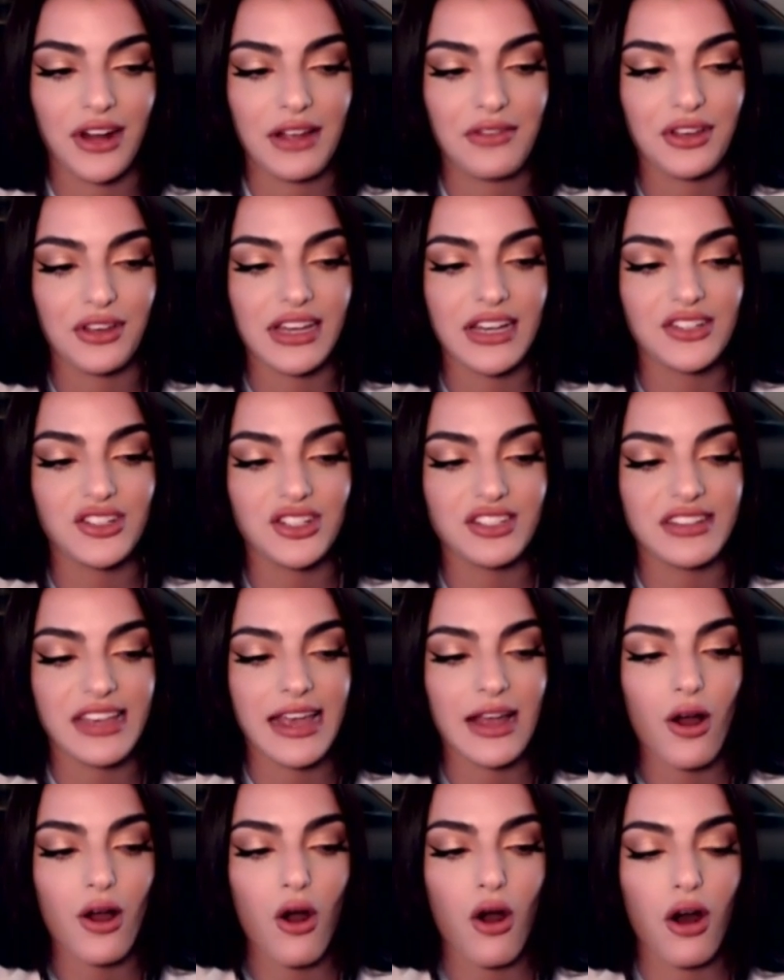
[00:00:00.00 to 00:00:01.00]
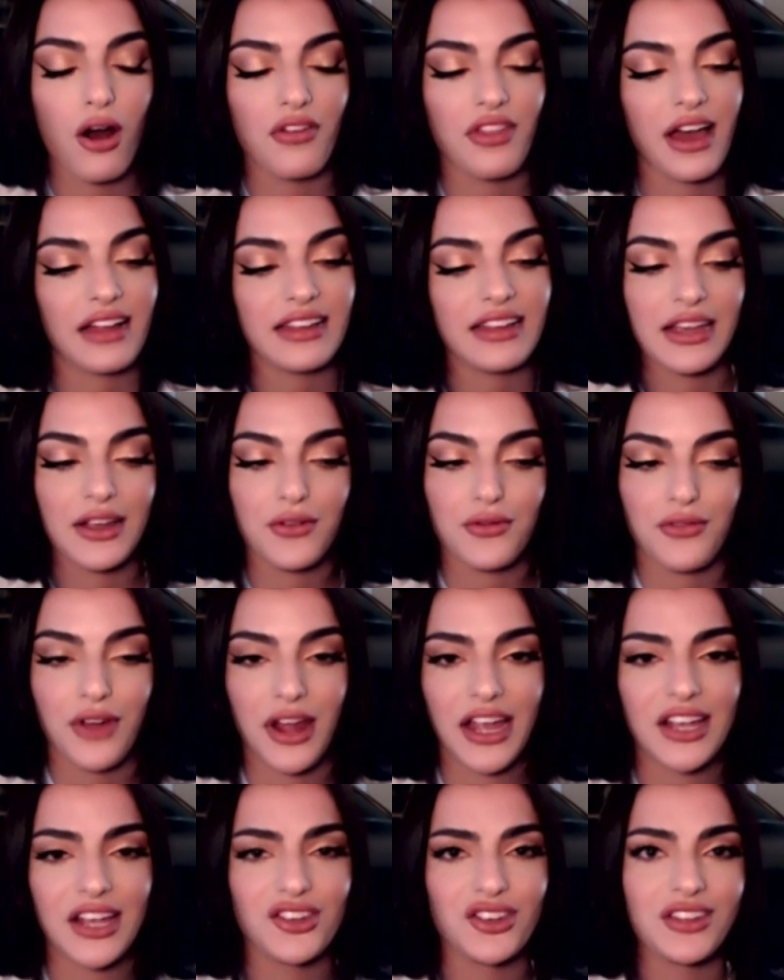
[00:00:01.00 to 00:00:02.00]
I feel like I just take all that, like,
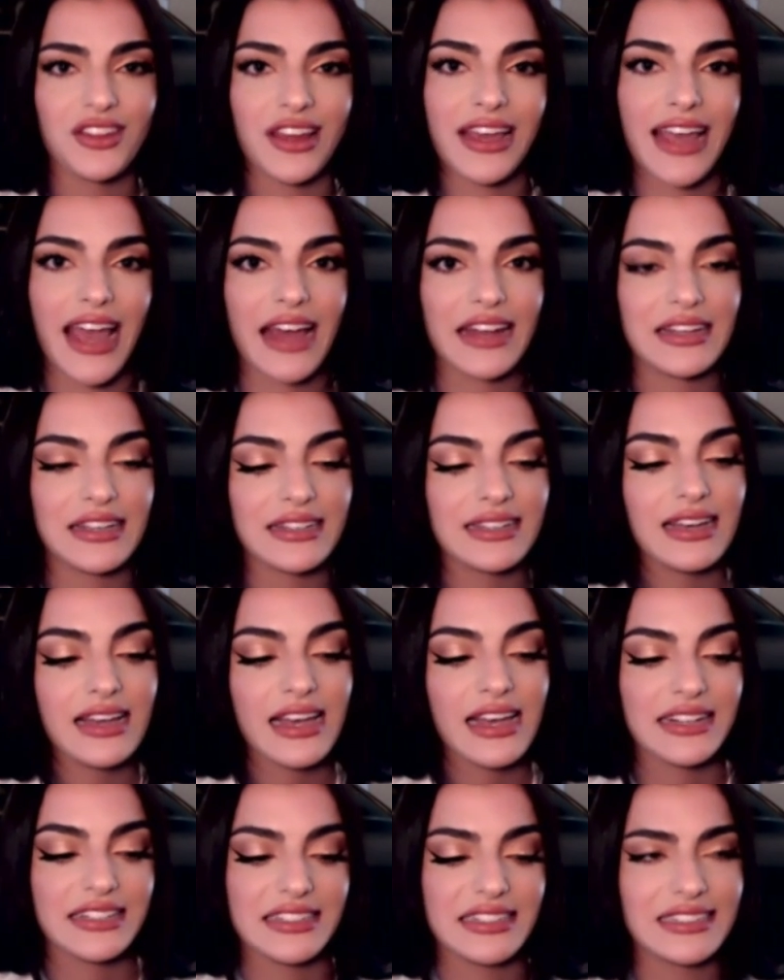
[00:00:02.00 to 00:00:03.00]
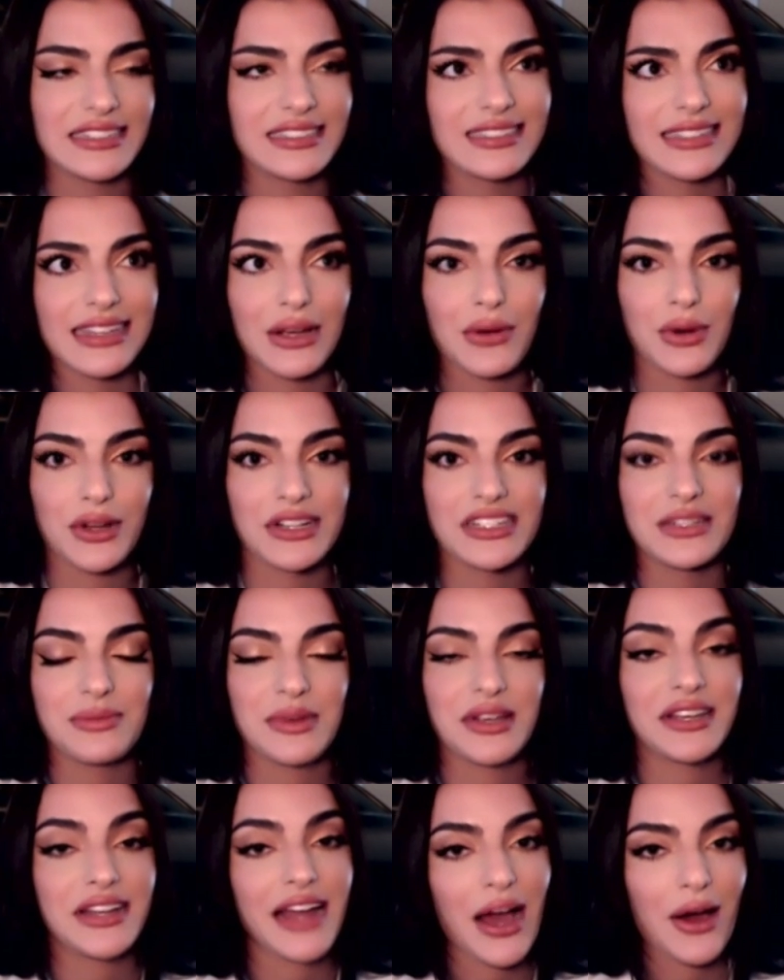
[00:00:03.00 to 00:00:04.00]
rage and, like, any need to, like, want to
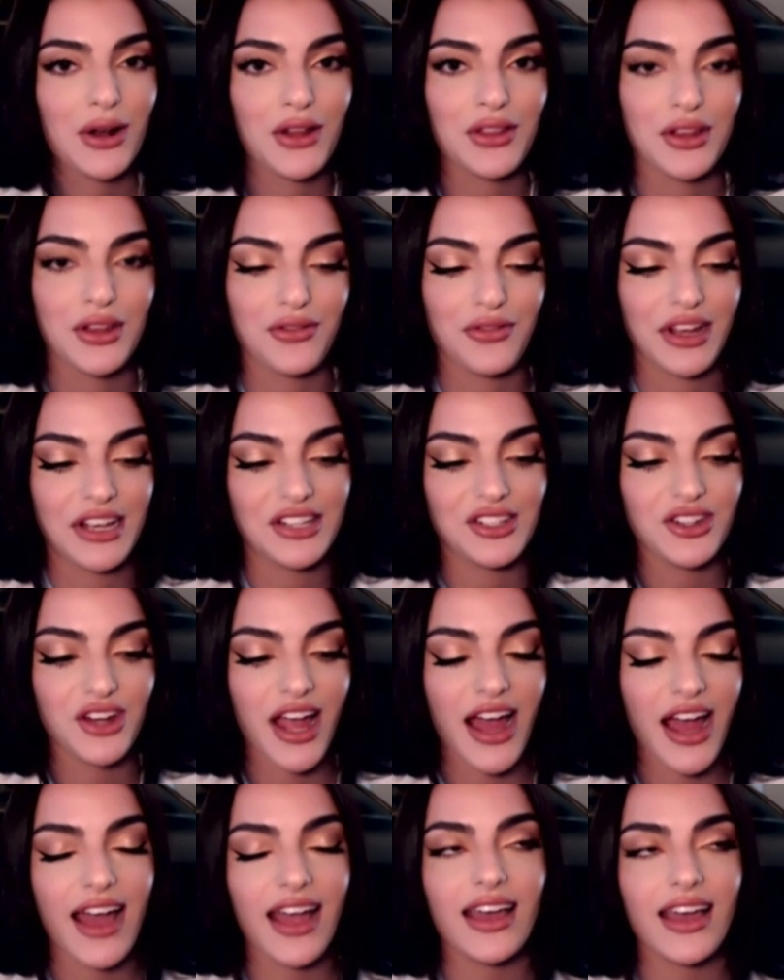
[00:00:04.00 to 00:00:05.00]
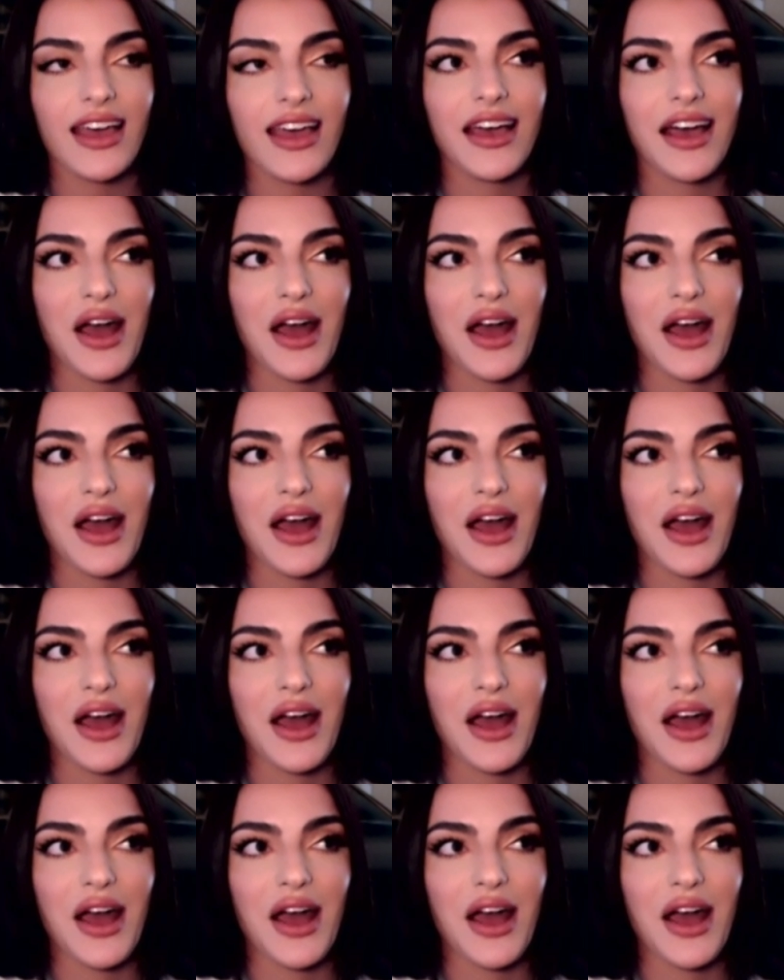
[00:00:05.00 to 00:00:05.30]
speed out on the racetrack.